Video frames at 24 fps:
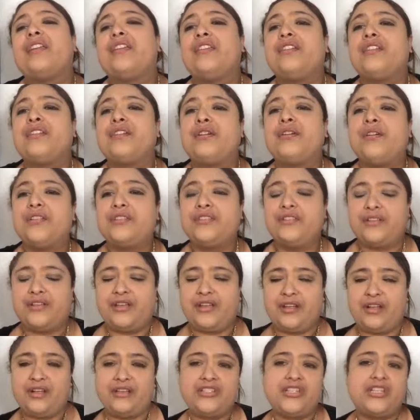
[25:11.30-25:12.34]
you're going to
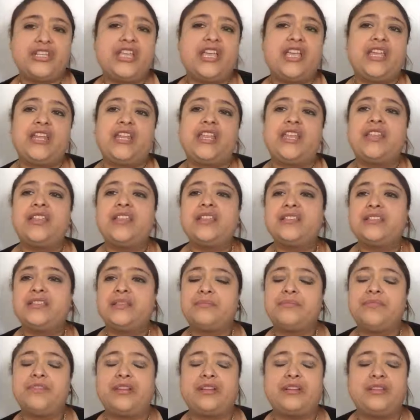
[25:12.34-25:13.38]
conjugate it in the
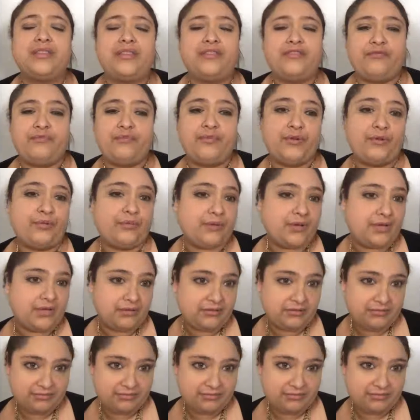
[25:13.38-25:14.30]
subjunctive mood.